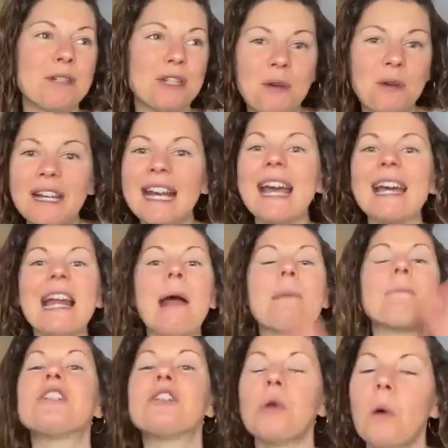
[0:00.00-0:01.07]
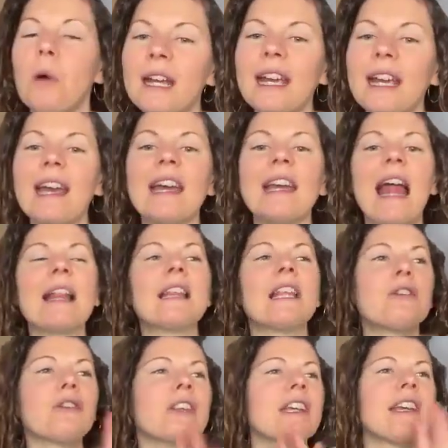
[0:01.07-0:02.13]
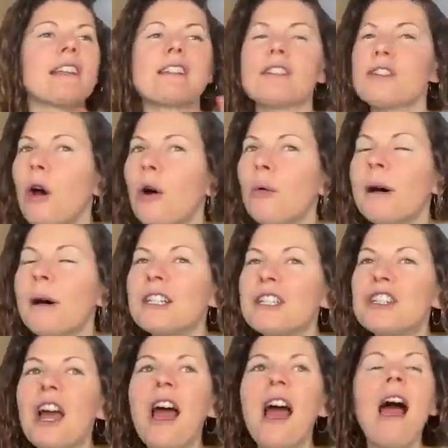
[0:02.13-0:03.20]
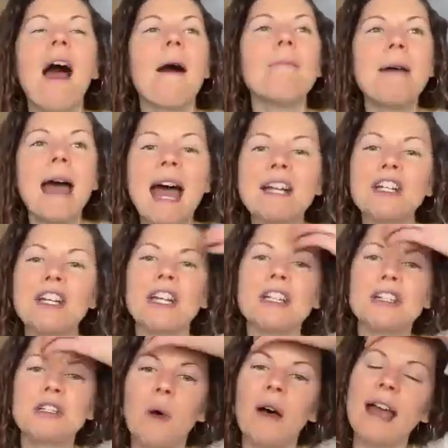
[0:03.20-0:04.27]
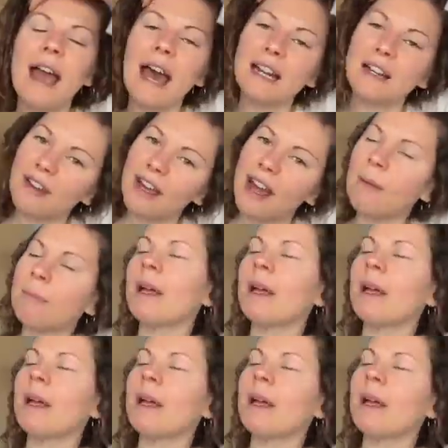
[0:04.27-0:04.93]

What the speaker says: I'm doing it and I'm enjoying it. And I literally get so much magic and joy out of it.